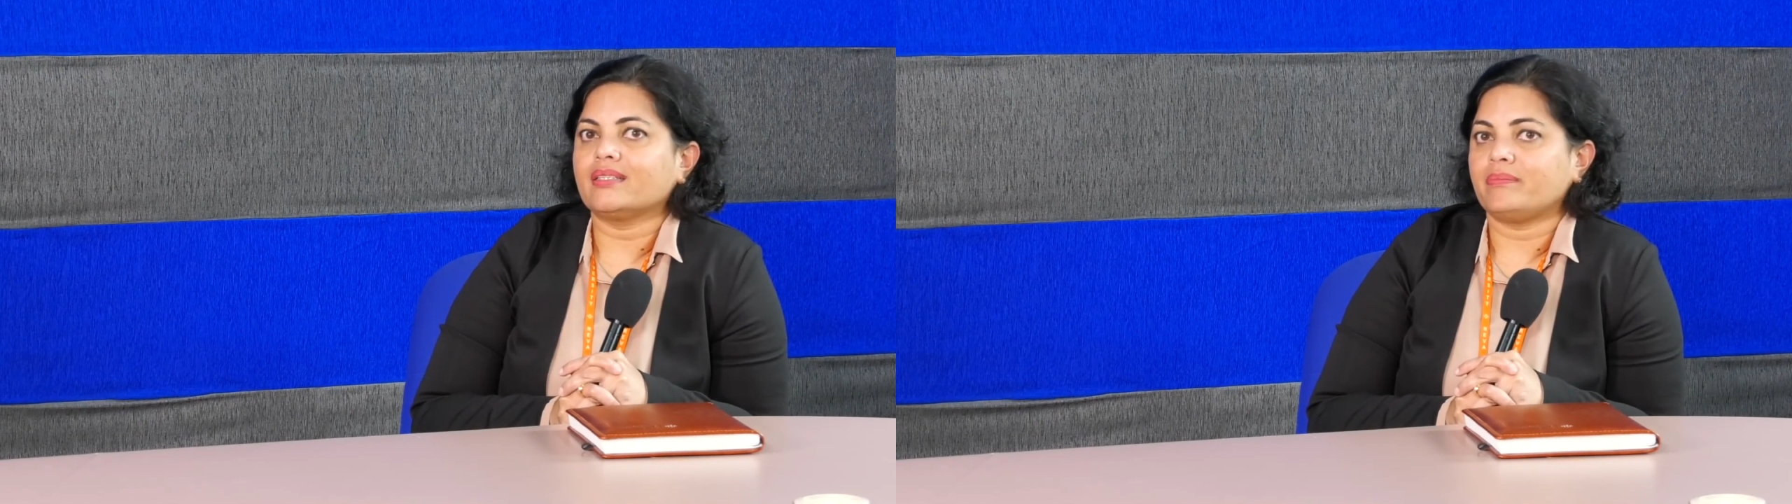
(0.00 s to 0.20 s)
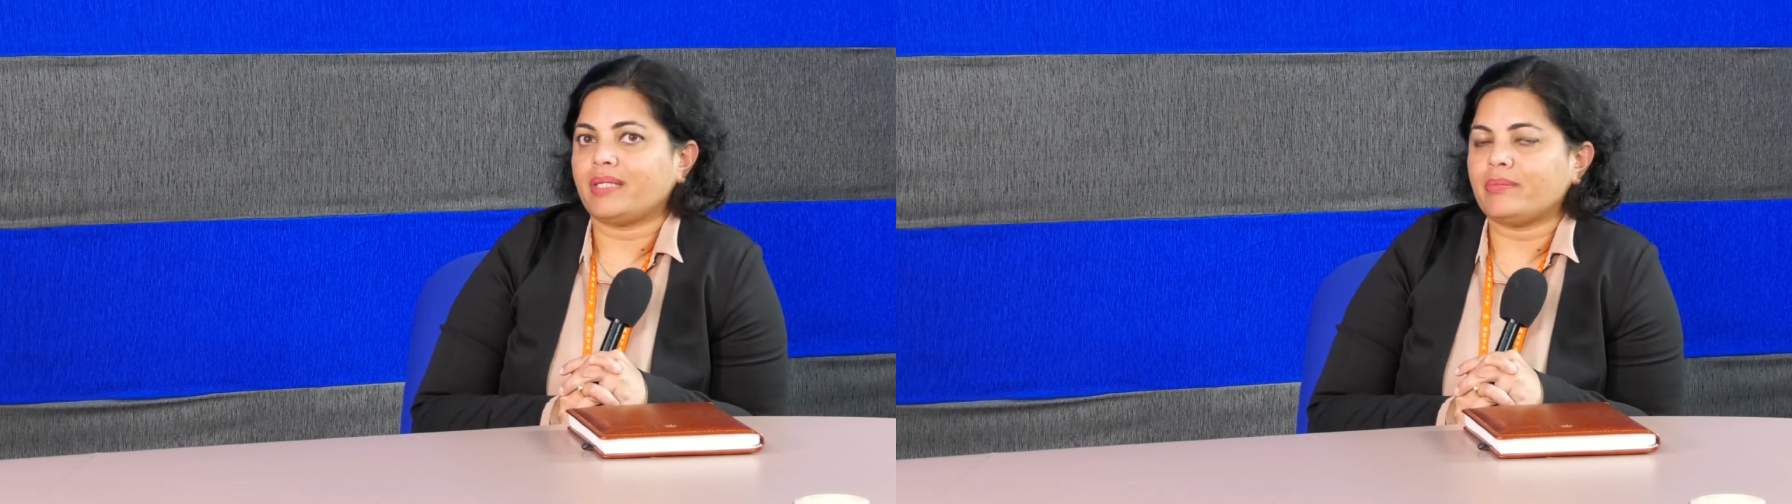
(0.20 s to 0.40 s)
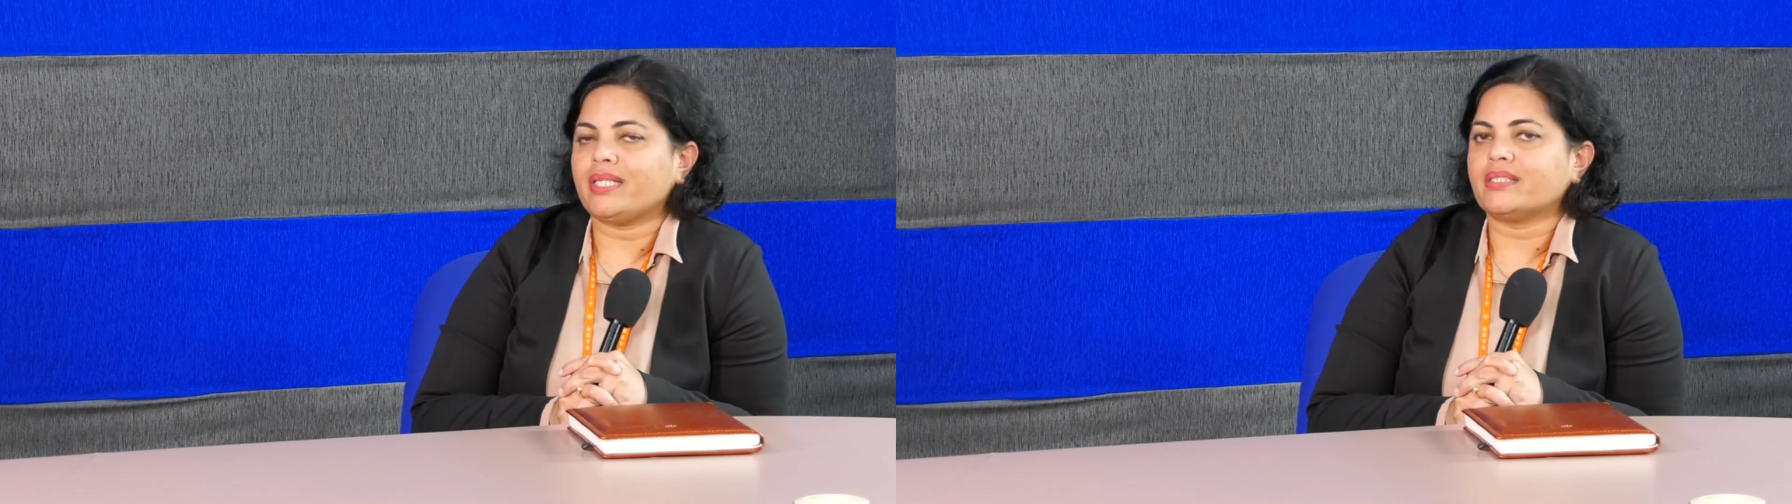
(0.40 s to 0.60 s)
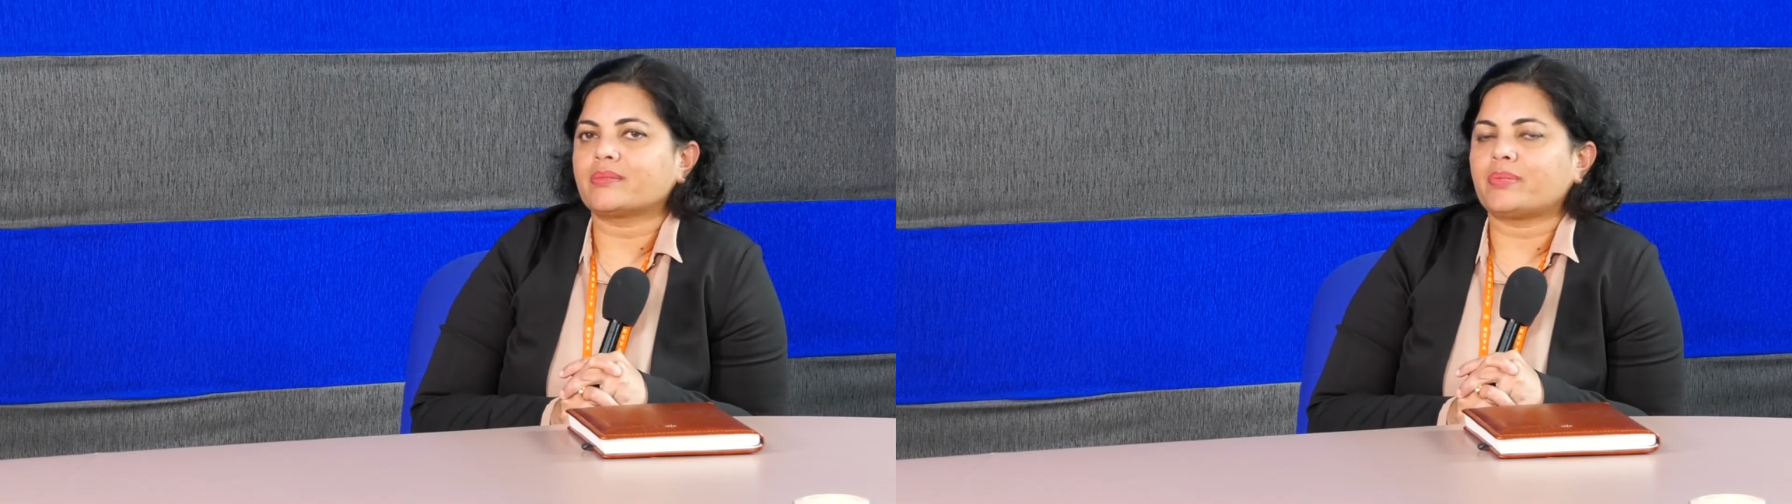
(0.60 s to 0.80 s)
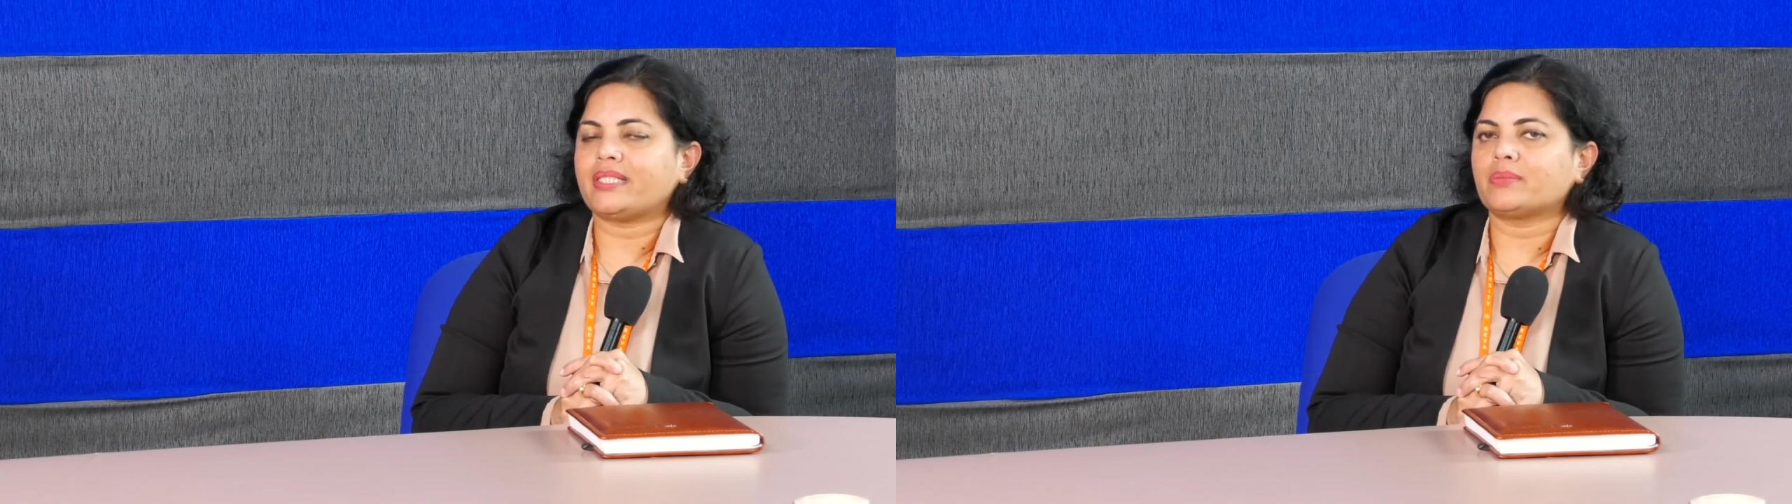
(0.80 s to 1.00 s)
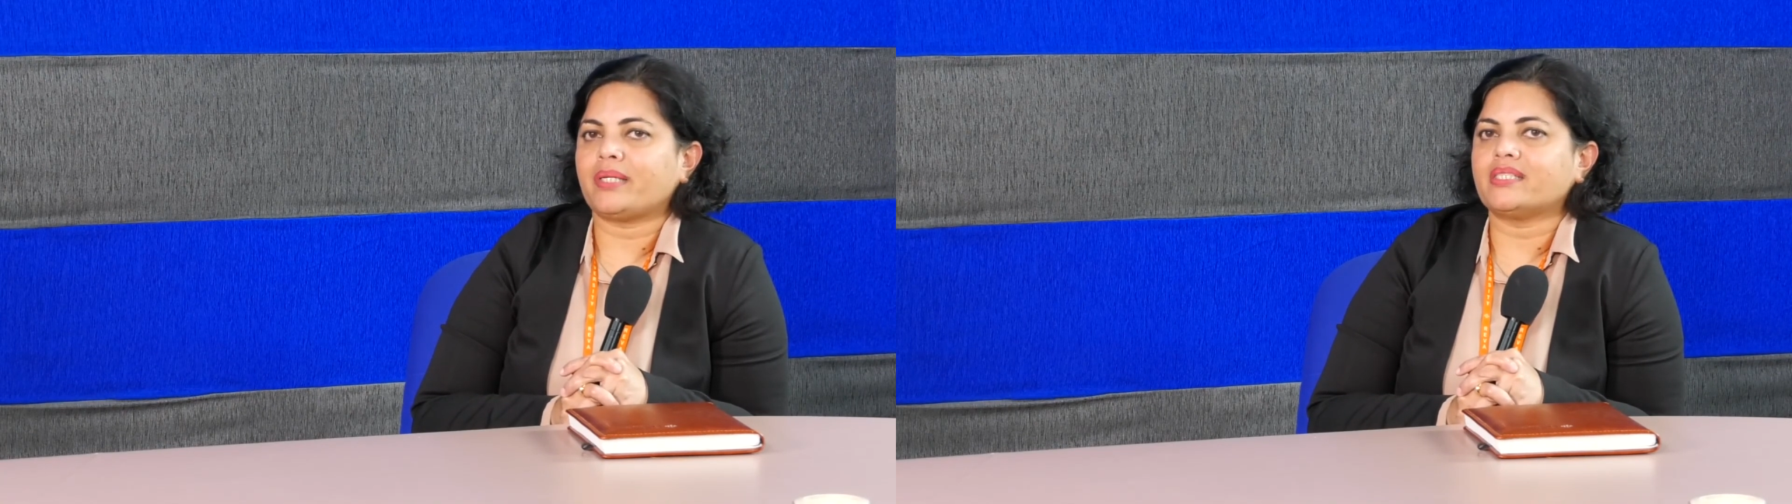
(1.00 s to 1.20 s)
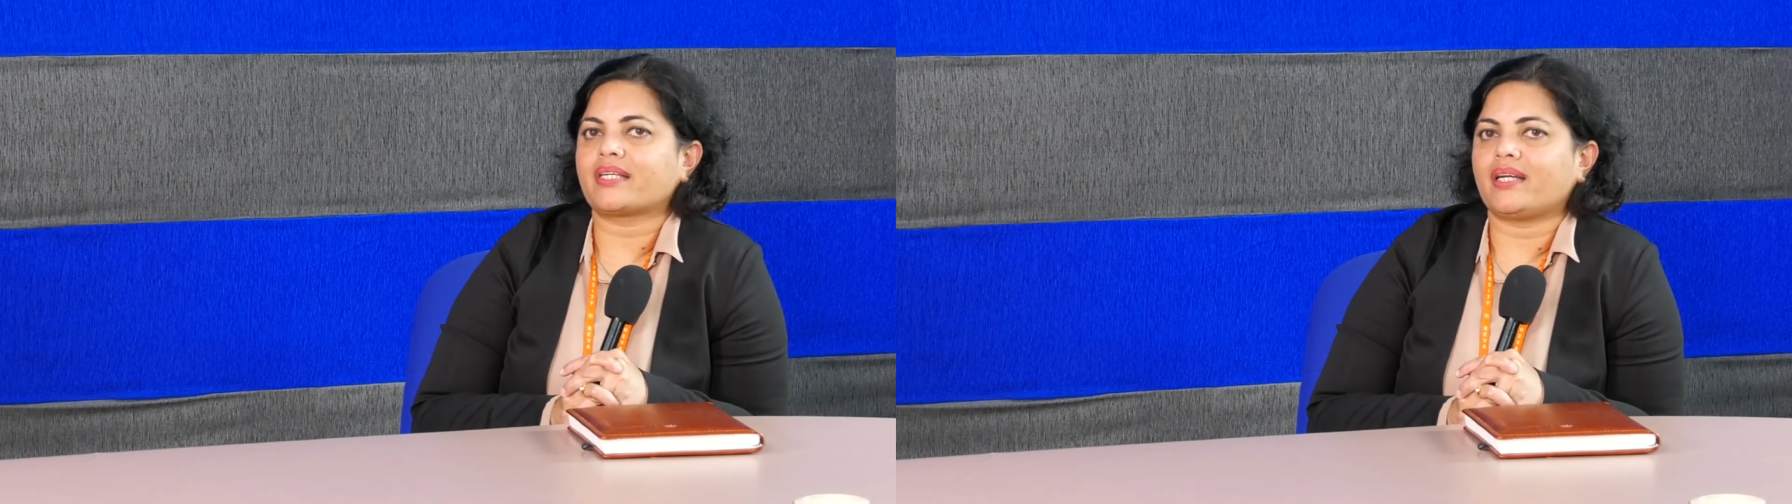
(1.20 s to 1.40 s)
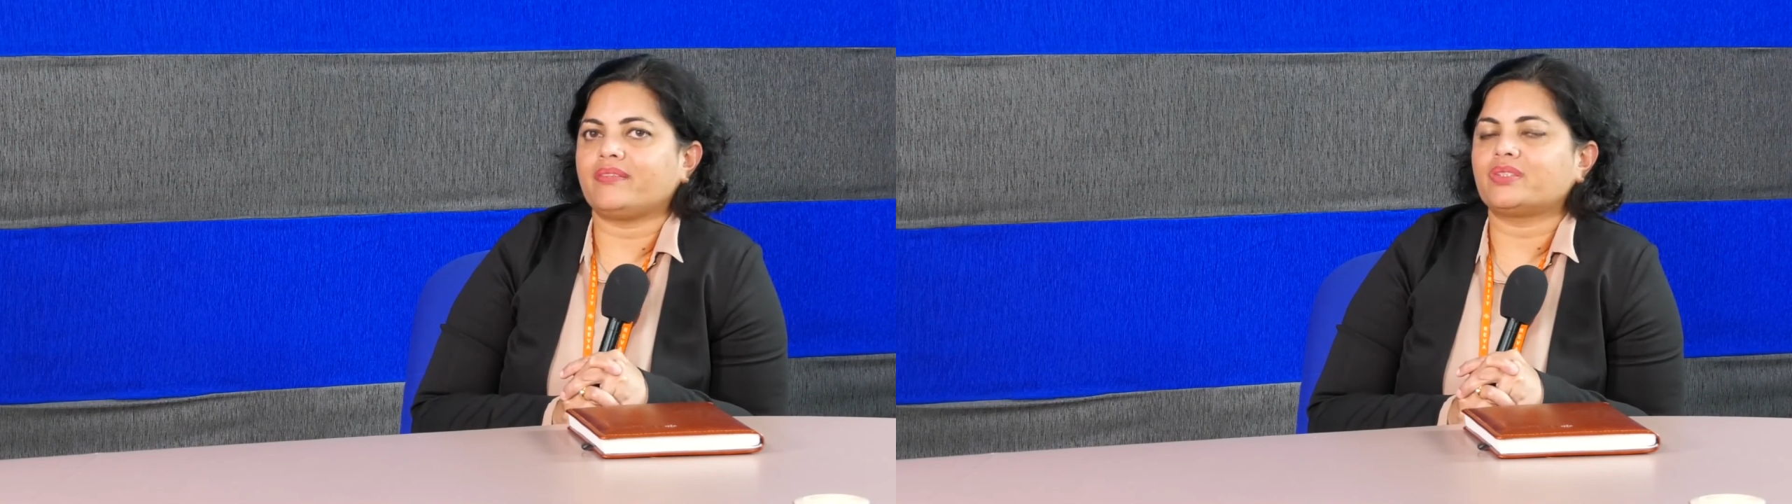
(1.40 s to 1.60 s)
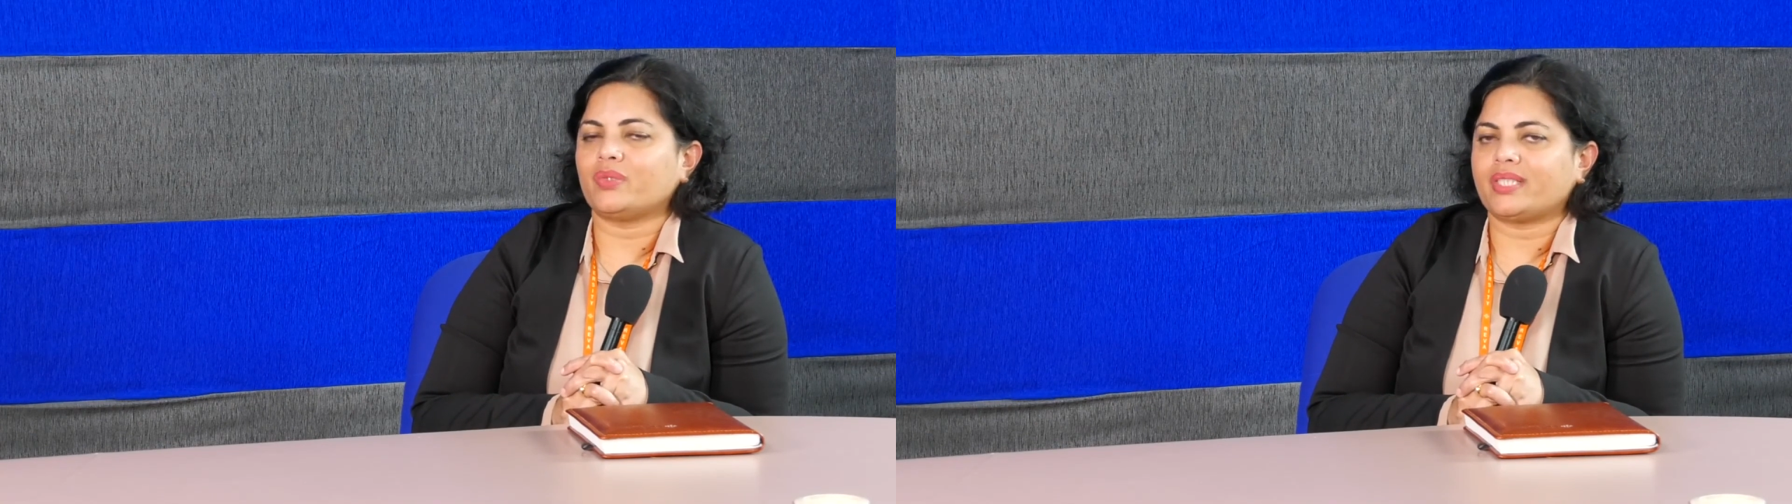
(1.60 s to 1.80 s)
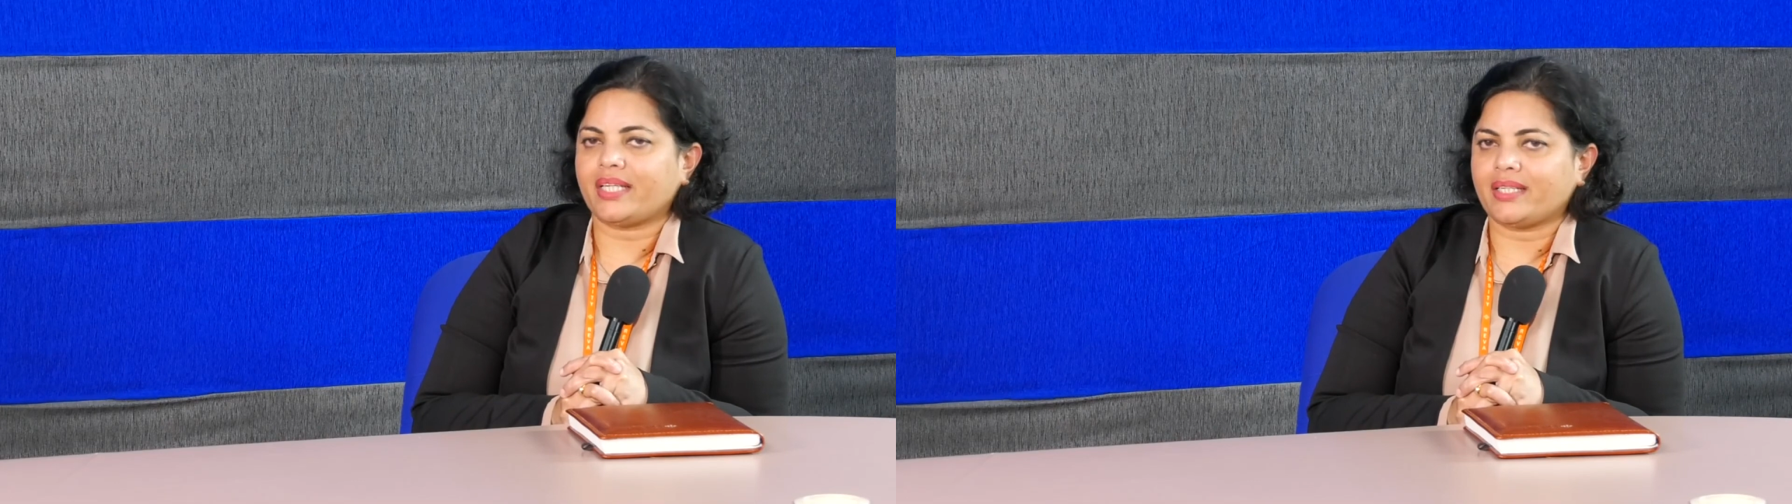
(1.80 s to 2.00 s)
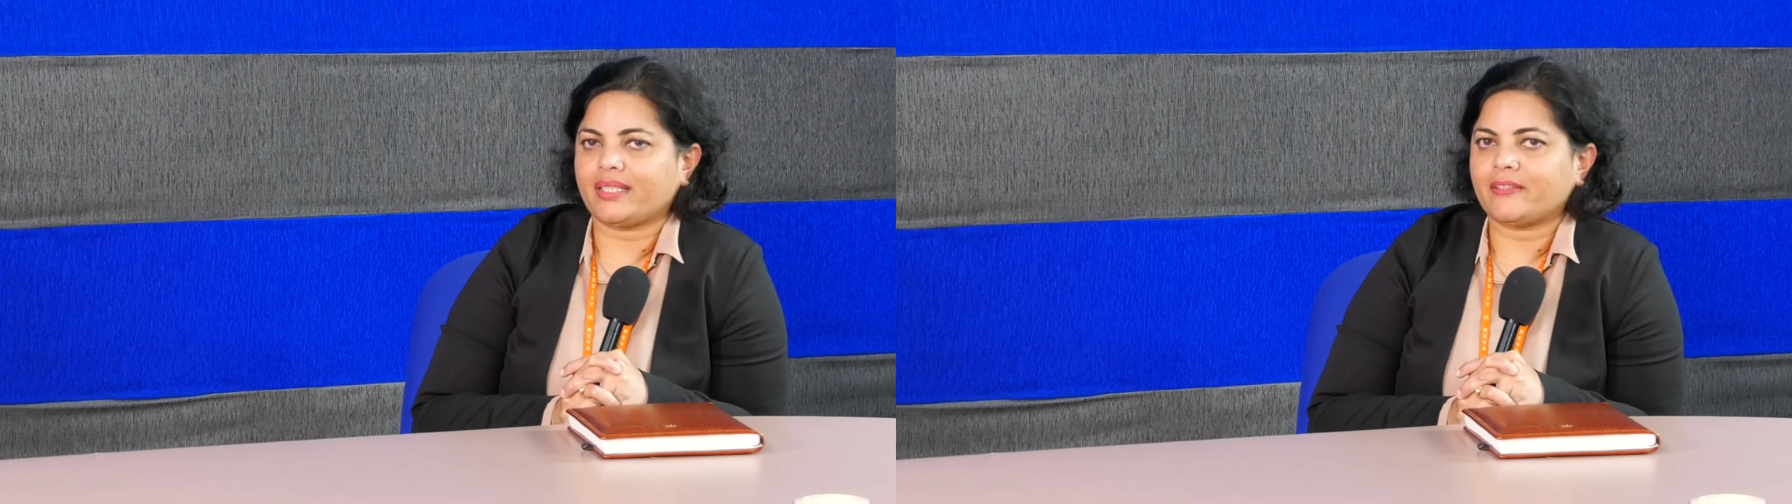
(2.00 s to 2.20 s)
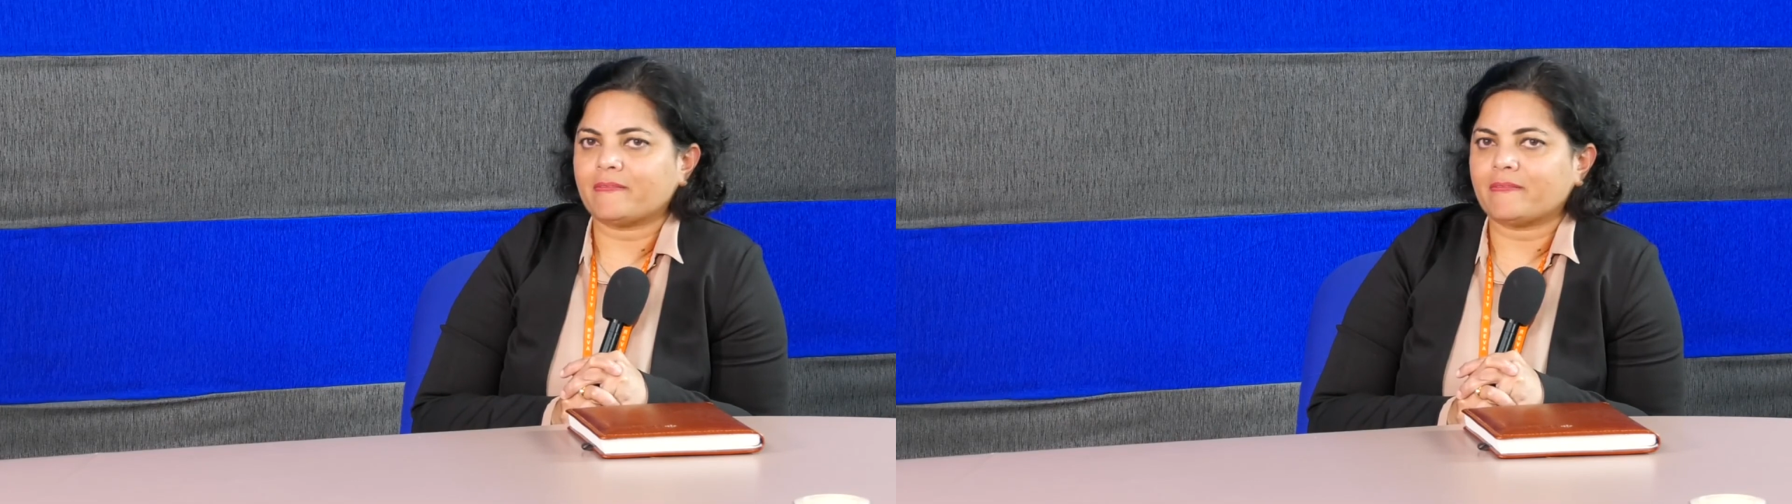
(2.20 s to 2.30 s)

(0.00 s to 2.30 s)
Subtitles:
maybe a spacecraft with AI.